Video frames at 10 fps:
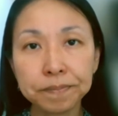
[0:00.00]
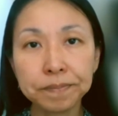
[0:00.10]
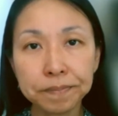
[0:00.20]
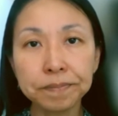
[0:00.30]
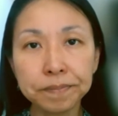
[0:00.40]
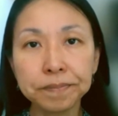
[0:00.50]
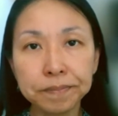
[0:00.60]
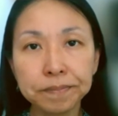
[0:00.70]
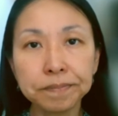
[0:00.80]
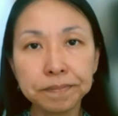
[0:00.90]

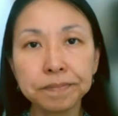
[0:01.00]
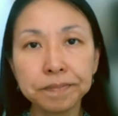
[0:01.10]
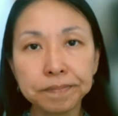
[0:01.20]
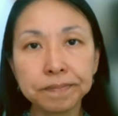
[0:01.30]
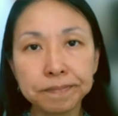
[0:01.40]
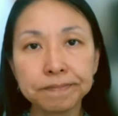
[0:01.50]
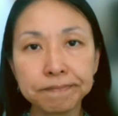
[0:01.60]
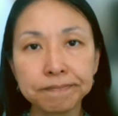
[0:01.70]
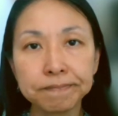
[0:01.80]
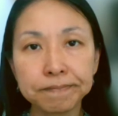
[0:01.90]

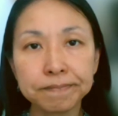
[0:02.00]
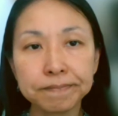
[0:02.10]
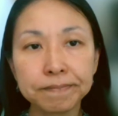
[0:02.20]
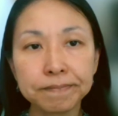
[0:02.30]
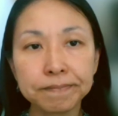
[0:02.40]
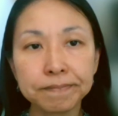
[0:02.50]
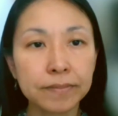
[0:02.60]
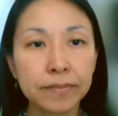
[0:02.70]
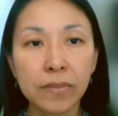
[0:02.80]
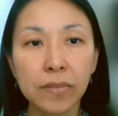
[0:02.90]

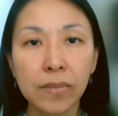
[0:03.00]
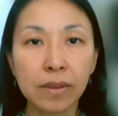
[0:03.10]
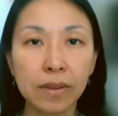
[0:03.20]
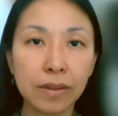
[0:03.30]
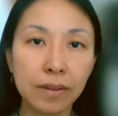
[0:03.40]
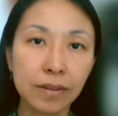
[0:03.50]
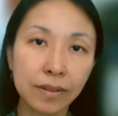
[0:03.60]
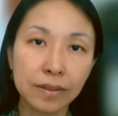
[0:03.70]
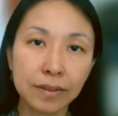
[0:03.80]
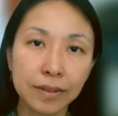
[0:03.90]

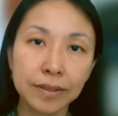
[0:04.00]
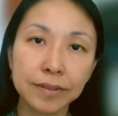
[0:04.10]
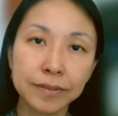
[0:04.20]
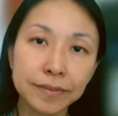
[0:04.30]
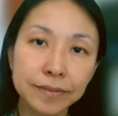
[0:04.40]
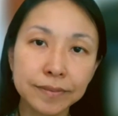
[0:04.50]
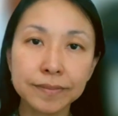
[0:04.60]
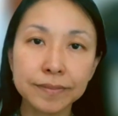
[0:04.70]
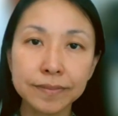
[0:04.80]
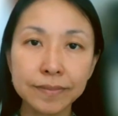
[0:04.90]
The person shown says nothing.